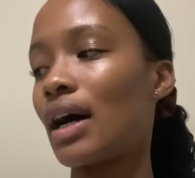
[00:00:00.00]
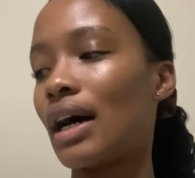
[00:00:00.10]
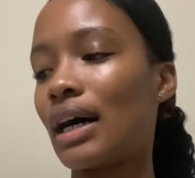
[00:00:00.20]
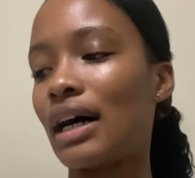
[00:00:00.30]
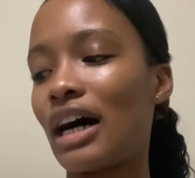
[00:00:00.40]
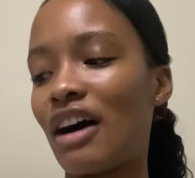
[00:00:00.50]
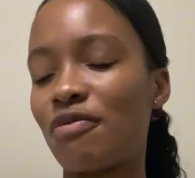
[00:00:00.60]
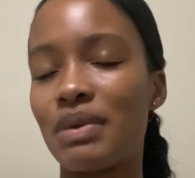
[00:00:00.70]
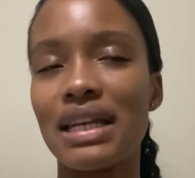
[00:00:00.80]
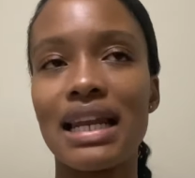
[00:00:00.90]

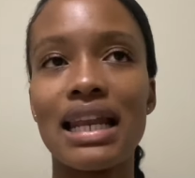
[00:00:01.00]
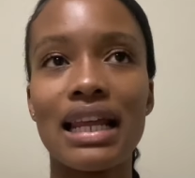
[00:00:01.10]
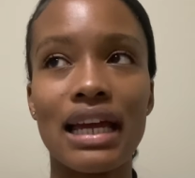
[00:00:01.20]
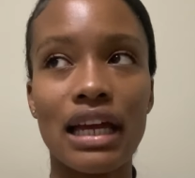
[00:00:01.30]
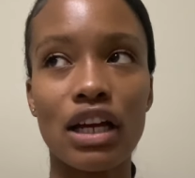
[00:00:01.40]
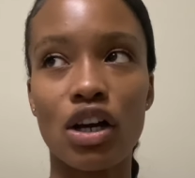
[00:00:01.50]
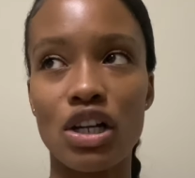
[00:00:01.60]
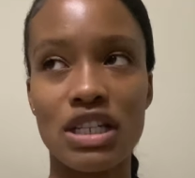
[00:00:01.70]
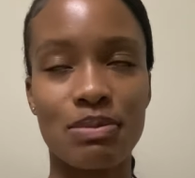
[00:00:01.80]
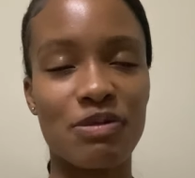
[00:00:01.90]
I've been laying
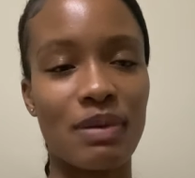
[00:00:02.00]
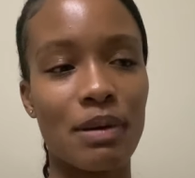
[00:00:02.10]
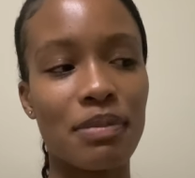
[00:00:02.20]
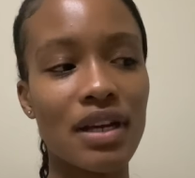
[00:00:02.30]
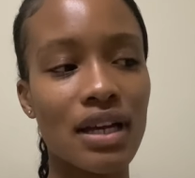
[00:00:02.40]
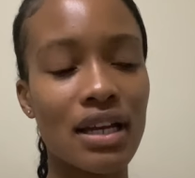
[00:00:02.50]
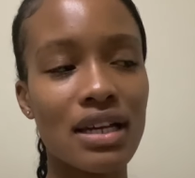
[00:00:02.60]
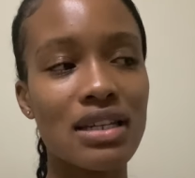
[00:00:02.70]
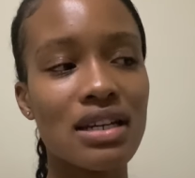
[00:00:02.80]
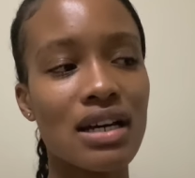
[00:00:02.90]
on top of my
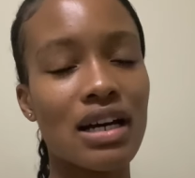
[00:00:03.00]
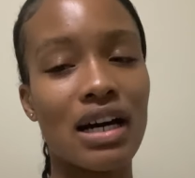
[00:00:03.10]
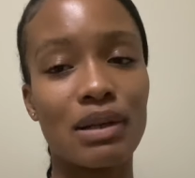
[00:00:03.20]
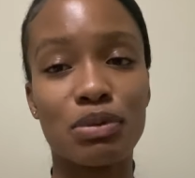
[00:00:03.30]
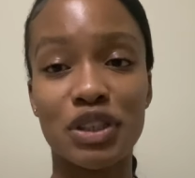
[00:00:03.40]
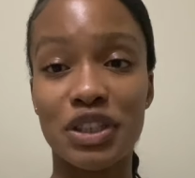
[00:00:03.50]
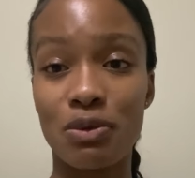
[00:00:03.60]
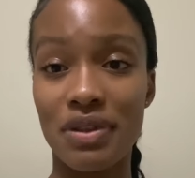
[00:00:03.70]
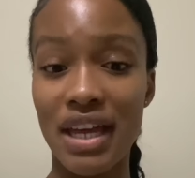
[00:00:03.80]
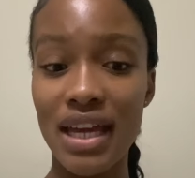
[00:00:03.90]
bed,
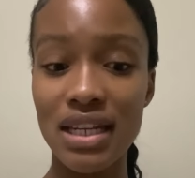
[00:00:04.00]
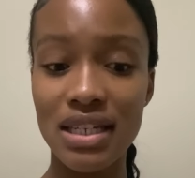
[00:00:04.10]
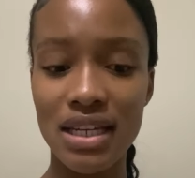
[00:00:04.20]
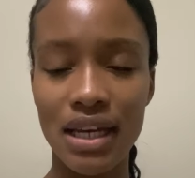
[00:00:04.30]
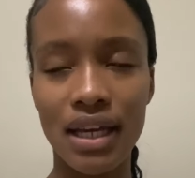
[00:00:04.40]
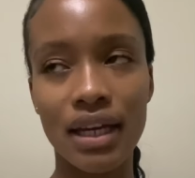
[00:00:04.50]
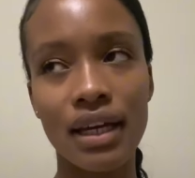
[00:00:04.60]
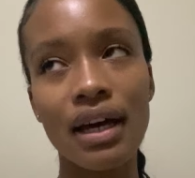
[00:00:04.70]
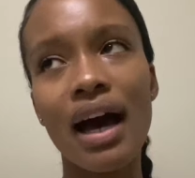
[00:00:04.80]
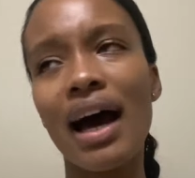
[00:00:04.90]
pushing with
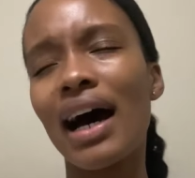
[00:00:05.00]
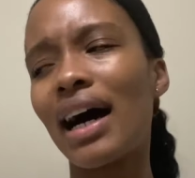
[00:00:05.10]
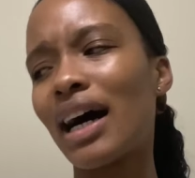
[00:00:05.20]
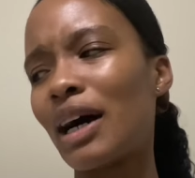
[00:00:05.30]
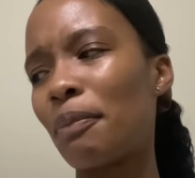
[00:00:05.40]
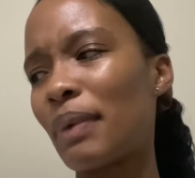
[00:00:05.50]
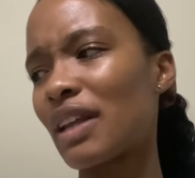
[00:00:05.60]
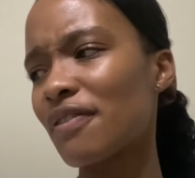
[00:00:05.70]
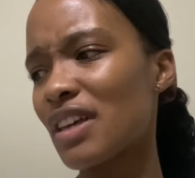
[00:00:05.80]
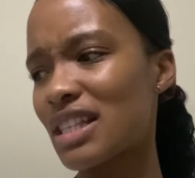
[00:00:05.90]
editing. But
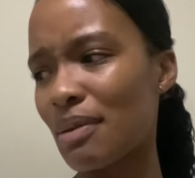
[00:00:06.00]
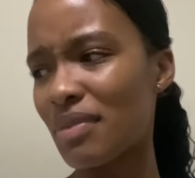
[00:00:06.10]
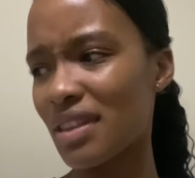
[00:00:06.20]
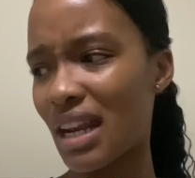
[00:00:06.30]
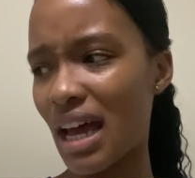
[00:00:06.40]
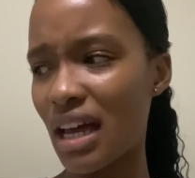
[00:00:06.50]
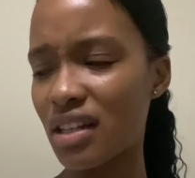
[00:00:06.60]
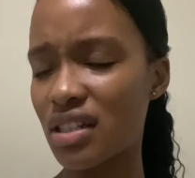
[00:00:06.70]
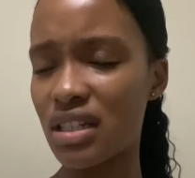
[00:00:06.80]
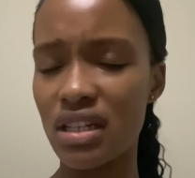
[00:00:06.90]
if there's something that I
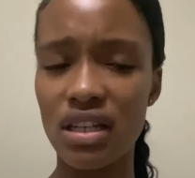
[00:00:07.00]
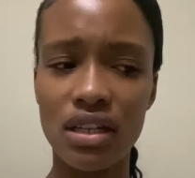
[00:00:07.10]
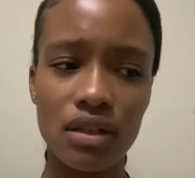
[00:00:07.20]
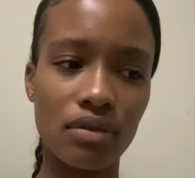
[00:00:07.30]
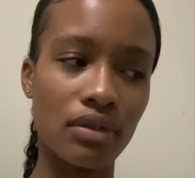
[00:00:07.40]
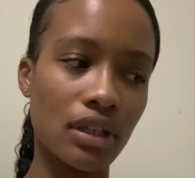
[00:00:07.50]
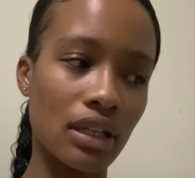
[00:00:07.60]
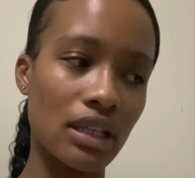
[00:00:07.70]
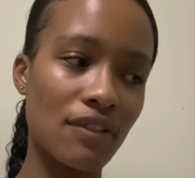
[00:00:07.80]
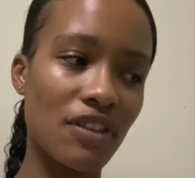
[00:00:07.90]
actually
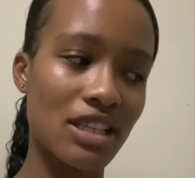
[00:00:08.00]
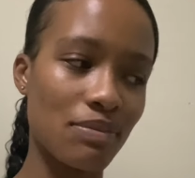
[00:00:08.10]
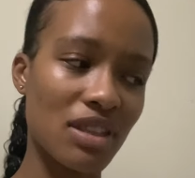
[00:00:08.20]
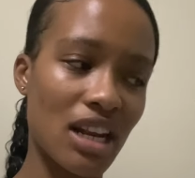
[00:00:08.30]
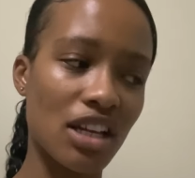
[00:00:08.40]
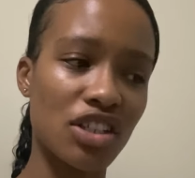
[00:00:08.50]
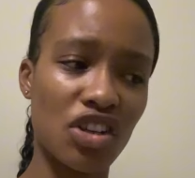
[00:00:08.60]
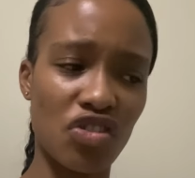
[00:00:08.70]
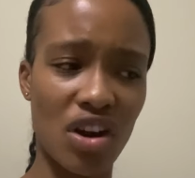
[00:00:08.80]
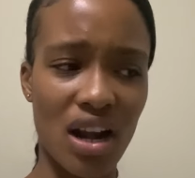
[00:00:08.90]
need, if there's something that I
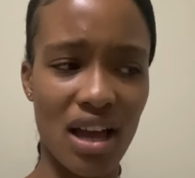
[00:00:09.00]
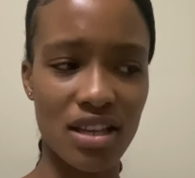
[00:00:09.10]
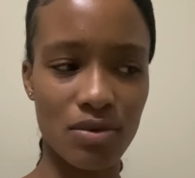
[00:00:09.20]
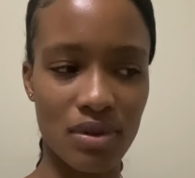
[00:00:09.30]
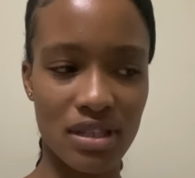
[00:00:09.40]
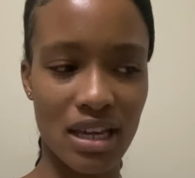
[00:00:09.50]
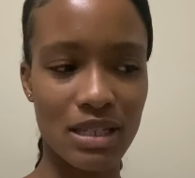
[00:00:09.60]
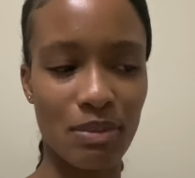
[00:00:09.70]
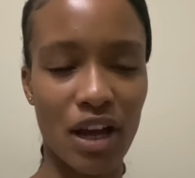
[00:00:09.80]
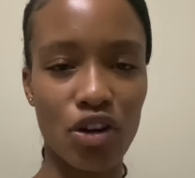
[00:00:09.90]
actually realized, was
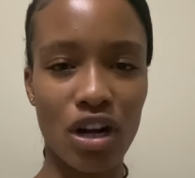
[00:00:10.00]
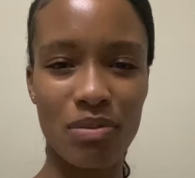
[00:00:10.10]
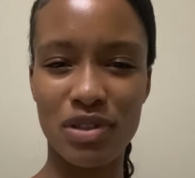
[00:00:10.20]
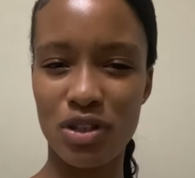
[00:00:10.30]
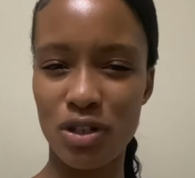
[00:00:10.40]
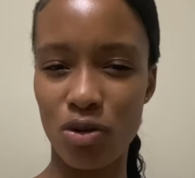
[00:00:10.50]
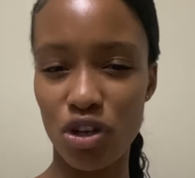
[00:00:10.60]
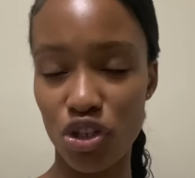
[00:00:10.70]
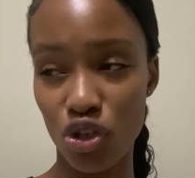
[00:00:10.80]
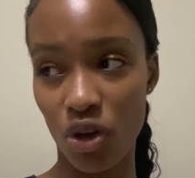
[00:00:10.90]
that my cramps are
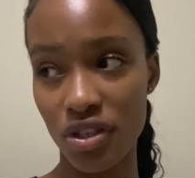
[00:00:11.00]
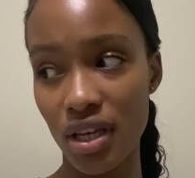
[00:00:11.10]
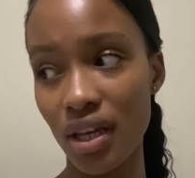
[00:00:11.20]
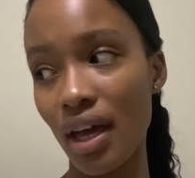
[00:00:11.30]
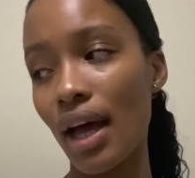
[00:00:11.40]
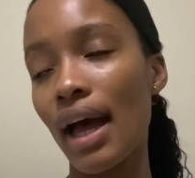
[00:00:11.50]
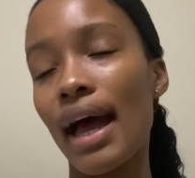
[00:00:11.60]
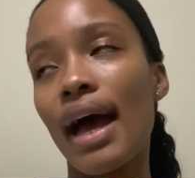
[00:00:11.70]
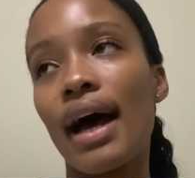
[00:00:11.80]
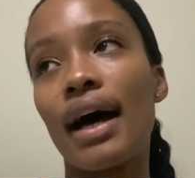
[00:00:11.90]
slowly starting.
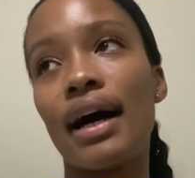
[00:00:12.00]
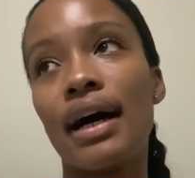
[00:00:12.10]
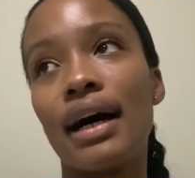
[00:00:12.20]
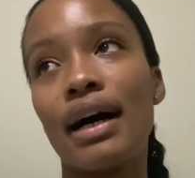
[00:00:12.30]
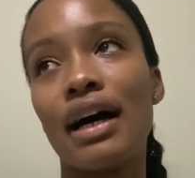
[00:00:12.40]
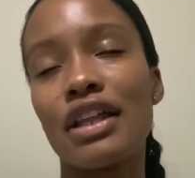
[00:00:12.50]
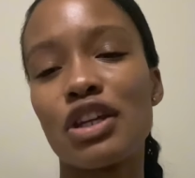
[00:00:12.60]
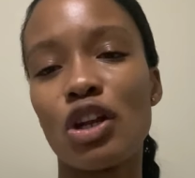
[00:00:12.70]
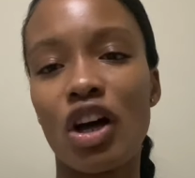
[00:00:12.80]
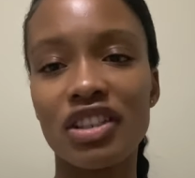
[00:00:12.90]

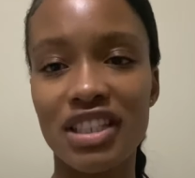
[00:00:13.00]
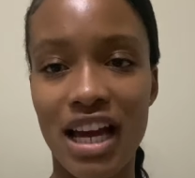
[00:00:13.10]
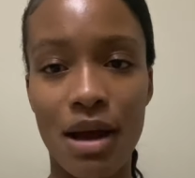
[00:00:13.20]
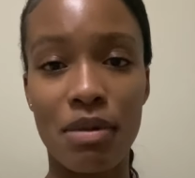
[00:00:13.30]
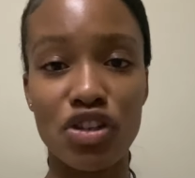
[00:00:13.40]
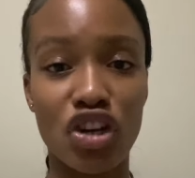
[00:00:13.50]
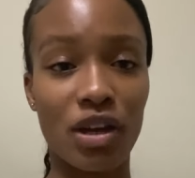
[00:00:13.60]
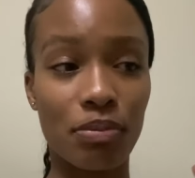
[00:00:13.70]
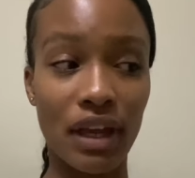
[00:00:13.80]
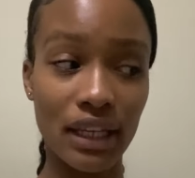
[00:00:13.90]
The last time I
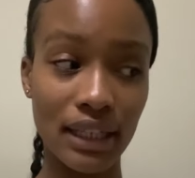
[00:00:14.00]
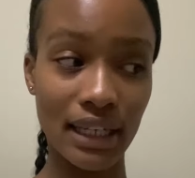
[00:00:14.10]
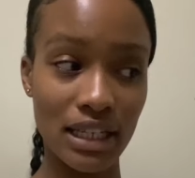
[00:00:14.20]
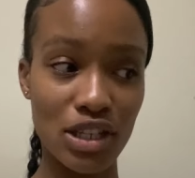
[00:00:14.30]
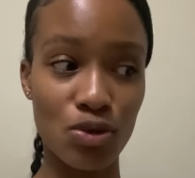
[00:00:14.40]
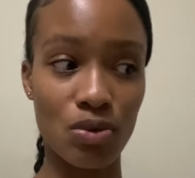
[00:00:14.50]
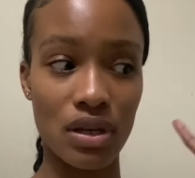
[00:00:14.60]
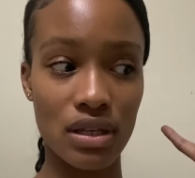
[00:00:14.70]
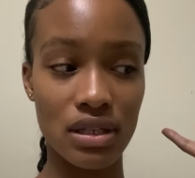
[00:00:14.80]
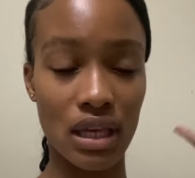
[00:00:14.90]
drank painkillers
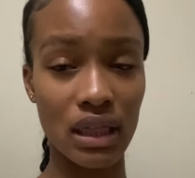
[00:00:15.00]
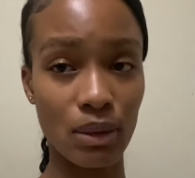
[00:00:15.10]
was in the